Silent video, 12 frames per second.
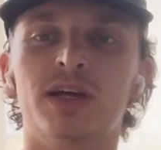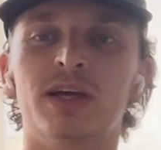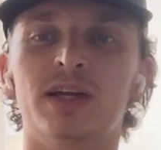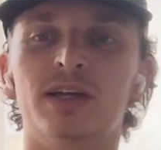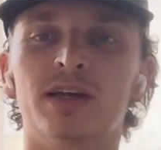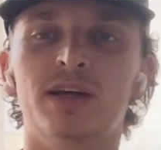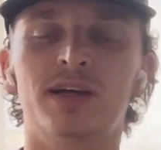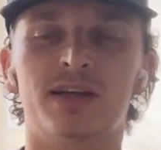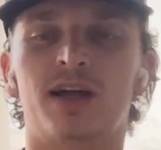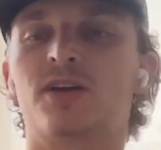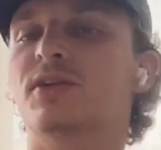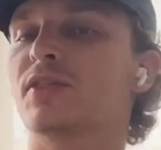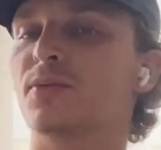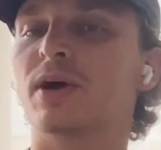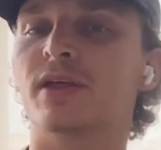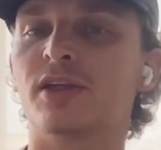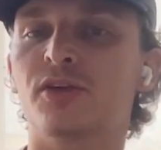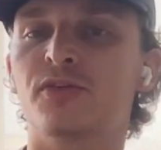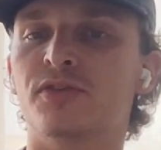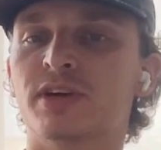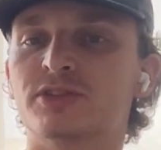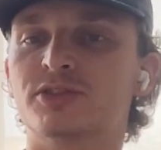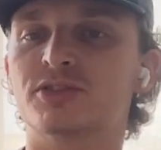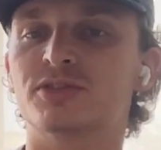in not only the way that you fish,